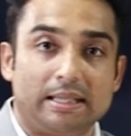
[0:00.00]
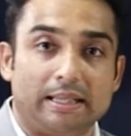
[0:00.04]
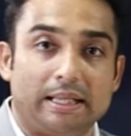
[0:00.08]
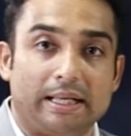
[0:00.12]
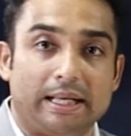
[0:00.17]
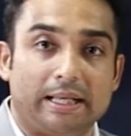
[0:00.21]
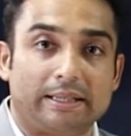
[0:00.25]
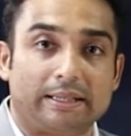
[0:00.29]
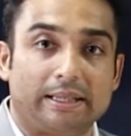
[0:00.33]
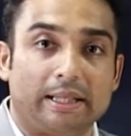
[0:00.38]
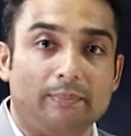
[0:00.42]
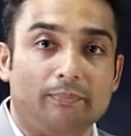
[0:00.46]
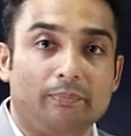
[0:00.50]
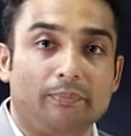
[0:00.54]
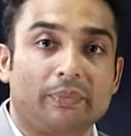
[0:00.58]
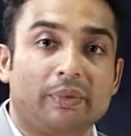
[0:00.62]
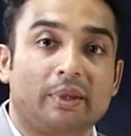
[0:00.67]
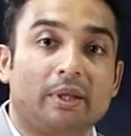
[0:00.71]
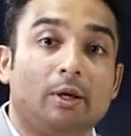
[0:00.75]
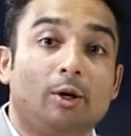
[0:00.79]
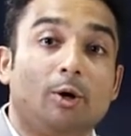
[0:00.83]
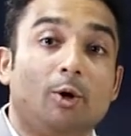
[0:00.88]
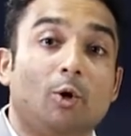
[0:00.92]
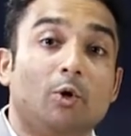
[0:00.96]
in the rectum,
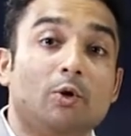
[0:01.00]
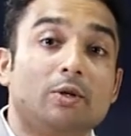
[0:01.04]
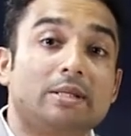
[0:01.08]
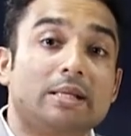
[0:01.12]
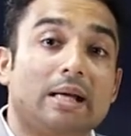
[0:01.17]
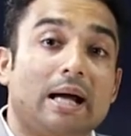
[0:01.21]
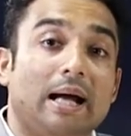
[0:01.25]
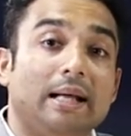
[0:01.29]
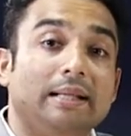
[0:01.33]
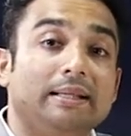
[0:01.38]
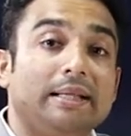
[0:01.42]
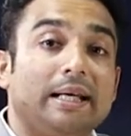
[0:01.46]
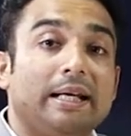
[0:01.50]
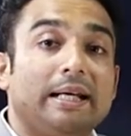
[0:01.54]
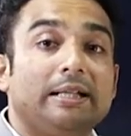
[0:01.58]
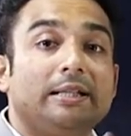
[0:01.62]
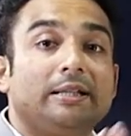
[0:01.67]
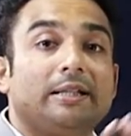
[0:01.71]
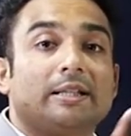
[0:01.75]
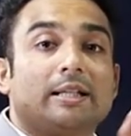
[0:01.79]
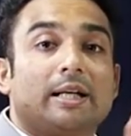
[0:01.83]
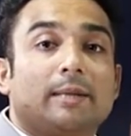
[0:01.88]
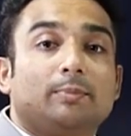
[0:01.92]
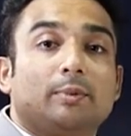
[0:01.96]
goes
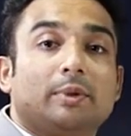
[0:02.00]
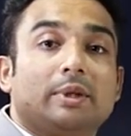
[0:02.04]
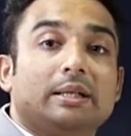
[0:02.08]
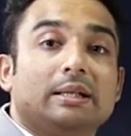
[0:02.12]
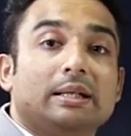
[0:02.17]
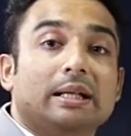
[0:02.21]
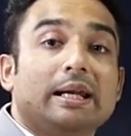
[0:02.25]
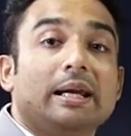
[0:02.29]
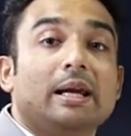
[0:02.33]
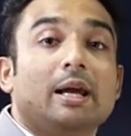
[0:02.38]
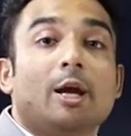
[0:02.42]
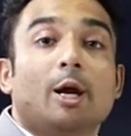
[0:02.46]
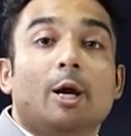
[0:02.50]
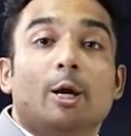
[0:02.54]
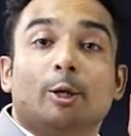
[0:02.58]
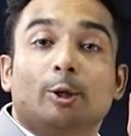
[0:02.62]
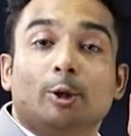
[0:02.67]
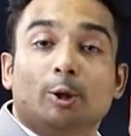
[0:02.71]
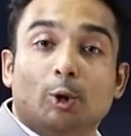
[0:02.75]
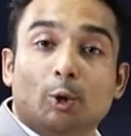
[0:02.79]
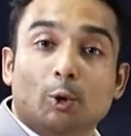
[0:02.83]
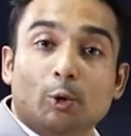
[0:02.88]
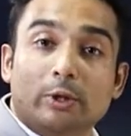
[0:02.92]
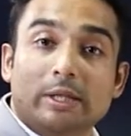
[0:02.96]
uninterruptedly
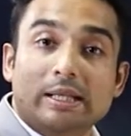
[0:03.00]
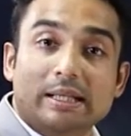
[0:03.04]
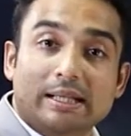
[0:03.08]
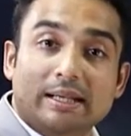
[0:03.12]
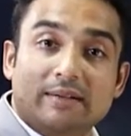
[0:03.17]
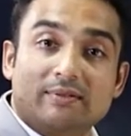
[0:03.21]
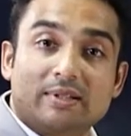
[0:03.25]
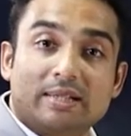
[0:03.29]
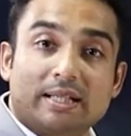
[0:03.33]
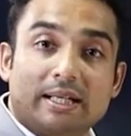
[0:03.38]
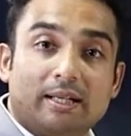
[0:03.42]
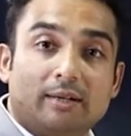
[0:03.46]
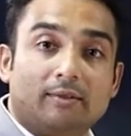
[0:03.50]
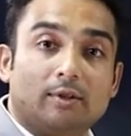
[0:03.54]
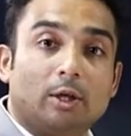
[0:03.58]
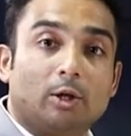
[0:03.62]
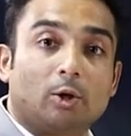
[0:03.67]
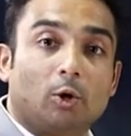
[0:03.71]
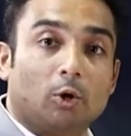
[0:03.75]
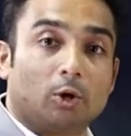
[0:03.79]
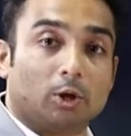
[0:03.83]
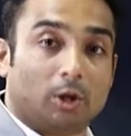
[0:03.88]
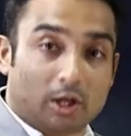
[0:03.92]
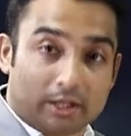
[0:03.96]
to the left side of the
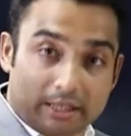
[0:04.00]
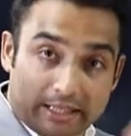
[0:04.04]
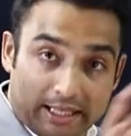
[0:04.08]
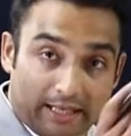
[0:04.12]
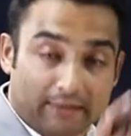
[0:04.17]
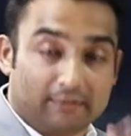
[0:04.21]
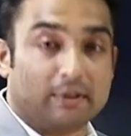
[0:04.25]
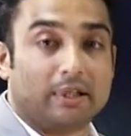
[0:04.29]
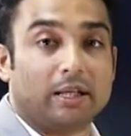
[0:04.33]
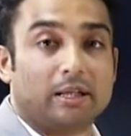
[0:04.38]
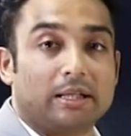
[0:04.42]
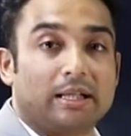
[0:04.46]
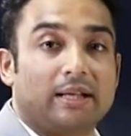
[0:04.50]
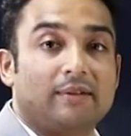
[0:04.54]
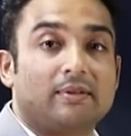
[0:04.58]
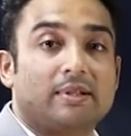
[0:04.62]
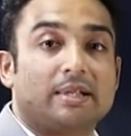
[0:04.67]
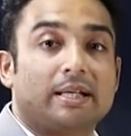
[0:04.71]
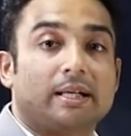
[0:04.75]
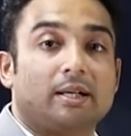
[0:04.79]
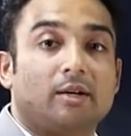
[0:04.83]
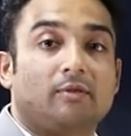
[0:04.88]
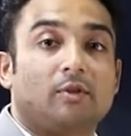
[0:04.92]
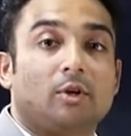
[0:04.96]
colon if the left
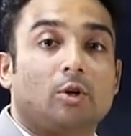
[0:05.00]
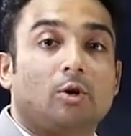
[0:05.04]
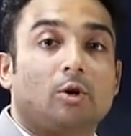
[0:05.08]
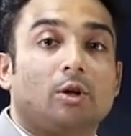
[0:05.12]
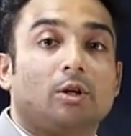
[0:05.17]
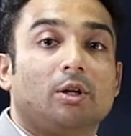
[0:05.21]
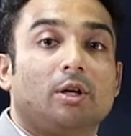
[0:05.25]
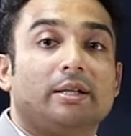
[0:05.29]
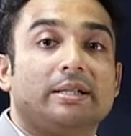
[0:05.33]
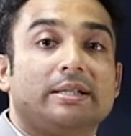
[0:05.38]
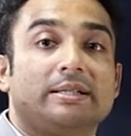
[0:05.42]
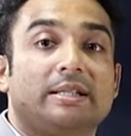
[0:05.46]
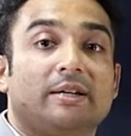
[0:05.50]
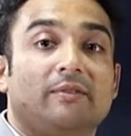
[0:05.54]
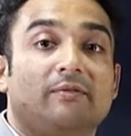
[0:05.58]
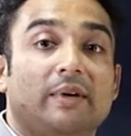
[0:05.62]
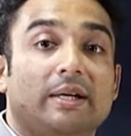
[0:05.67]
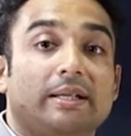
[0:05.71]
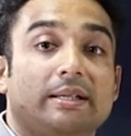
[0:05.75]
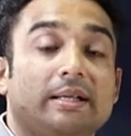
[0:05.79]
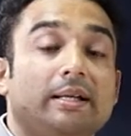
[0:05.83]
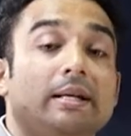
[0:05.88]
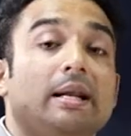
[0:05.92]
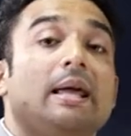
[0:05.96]
side of the colon is
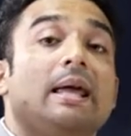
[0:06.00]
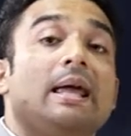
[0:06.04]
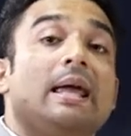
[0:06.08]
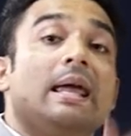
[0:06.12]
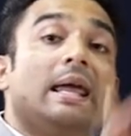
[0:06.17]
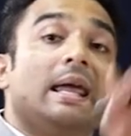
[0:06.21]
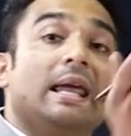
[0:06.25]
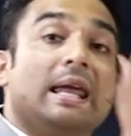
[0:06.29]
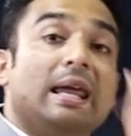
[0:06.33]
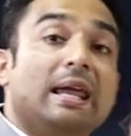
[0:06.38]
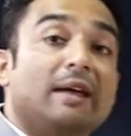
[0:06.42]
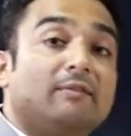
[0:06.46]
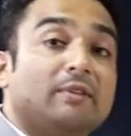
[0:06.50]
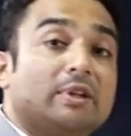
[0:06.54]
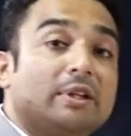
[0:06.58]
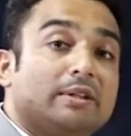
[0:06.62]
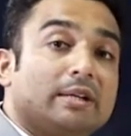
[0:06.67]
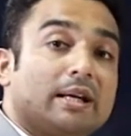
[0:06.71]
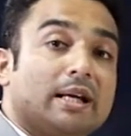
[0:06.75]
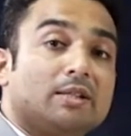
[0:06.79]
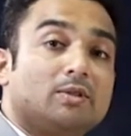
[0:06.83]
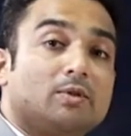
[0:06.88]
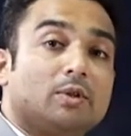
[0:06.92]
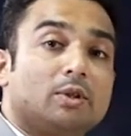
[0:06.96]
affected. If the
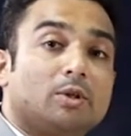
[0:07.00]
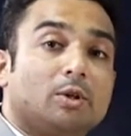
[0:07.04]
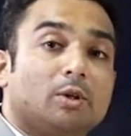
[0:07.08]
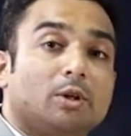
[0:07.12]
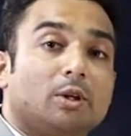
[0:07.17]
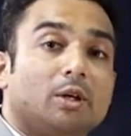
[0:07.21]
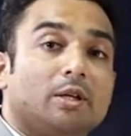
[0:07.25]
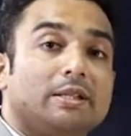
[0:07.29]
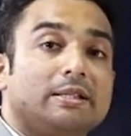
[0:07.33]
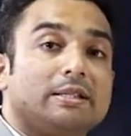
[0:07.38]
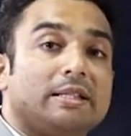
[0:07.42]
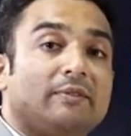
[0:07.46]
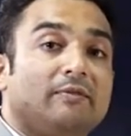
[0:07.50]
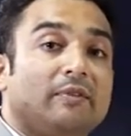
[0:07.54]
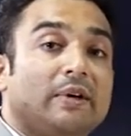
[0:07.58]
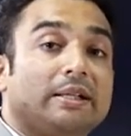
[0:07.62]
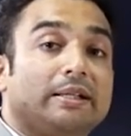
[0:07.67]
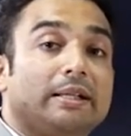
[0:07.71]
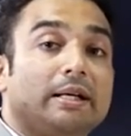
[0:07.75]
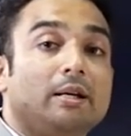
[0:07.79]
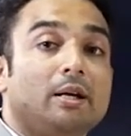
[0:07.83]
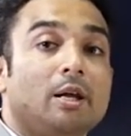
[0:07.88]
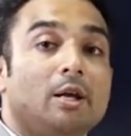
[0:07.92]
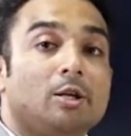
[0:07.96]
transverse colon is
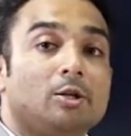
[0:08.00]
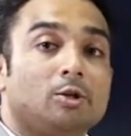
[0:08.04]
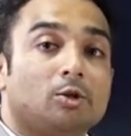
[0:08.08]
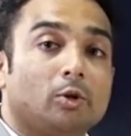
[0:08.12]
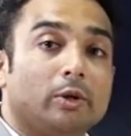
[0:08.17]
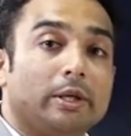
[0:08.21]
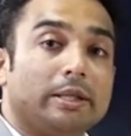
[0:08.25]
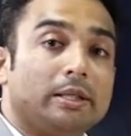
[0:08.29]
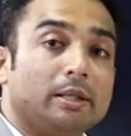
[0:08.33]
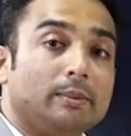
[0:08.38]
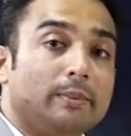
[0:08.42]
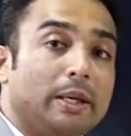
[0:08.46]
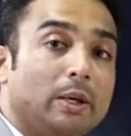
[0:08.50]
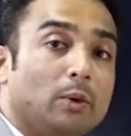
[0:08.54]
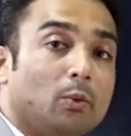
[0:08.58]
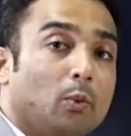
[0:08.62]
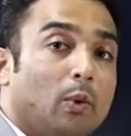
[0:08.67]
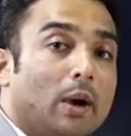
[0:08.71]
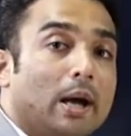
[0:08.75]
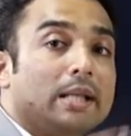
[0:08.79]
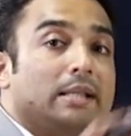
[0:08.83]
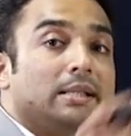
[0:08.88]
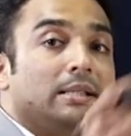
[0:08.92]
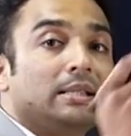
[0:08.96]
affected, so it will be
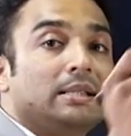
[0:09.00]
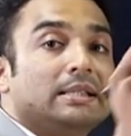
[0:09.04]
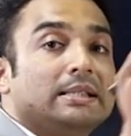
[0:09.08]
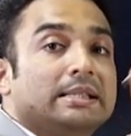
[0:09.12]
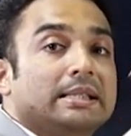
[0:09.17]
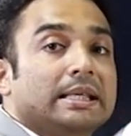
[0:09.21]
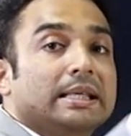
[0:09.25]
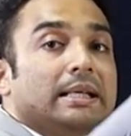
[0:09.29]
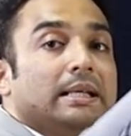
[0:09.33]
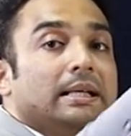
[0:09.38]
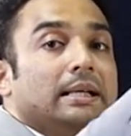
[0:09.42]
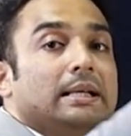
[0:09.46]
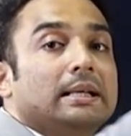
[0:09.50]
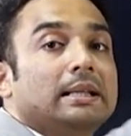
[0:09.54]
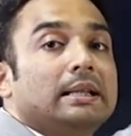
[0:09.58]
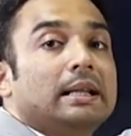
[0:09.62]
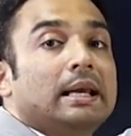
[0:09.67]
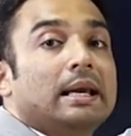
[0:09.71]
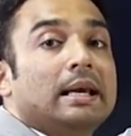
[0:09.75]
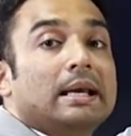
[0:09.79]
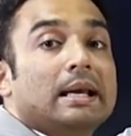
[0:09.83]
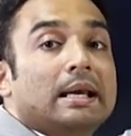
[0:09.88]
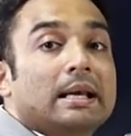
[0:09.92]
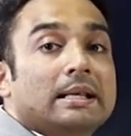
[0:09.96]
one
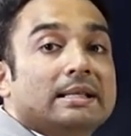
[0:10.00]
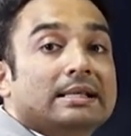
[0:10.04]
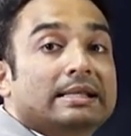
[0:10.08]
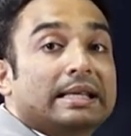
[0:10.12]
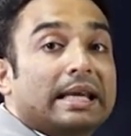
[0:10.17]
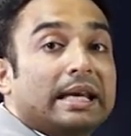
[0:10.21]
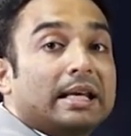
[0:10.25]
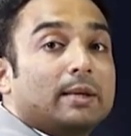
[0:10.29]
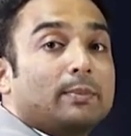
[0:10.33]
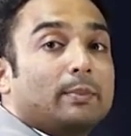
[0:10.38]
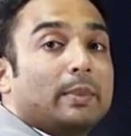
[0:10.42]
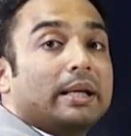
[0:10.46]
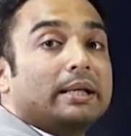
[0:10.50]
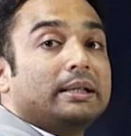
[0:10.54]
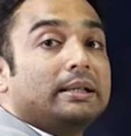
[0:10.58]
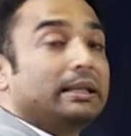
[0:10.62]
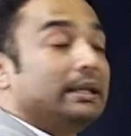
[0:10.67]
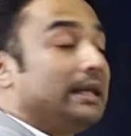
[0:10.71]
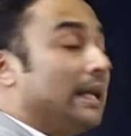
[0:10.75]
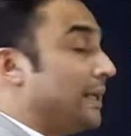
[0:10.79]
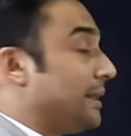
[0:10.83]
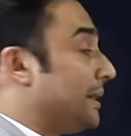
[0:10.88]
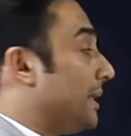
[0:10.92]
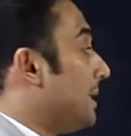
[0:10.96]
single
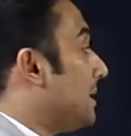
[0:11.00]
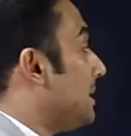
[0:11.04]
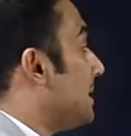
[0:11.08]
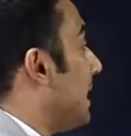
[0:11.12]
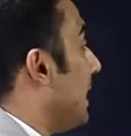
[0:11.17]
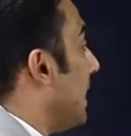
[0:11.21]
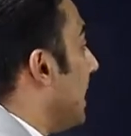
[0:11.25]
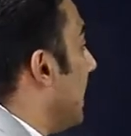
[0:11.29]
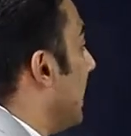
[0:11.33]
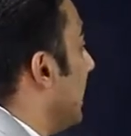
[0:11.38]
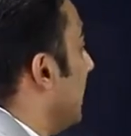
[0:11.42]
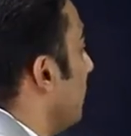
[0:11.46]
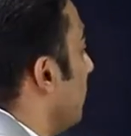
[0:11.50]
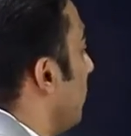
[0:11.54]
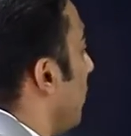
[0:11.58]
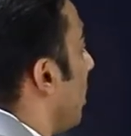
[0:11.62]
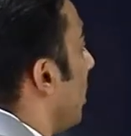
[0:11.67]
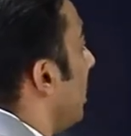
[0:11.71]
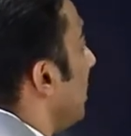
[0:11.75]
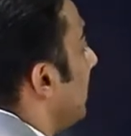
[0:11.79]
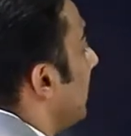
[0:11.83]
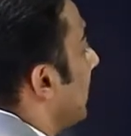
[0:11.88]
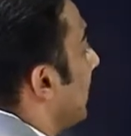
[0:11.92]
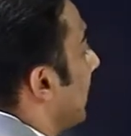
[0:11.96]
segment that is
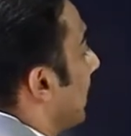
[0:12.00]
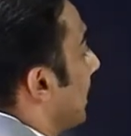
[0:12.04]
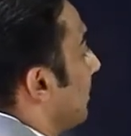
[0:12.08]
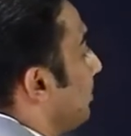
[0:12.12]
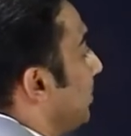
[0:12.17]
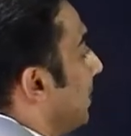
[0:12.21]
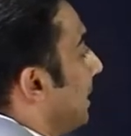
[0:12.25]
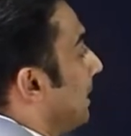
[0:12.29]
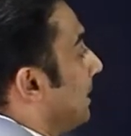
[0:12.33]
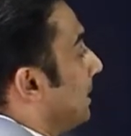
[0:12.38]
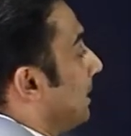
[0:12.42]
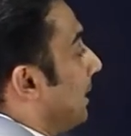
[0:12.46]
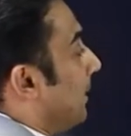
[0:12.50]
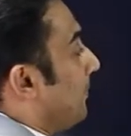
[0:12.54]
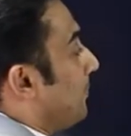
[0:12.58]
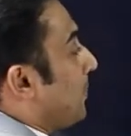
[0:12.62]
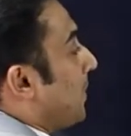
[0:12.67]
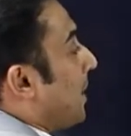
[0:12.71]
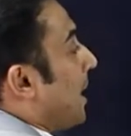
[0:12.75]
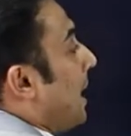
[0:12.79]
involved completely.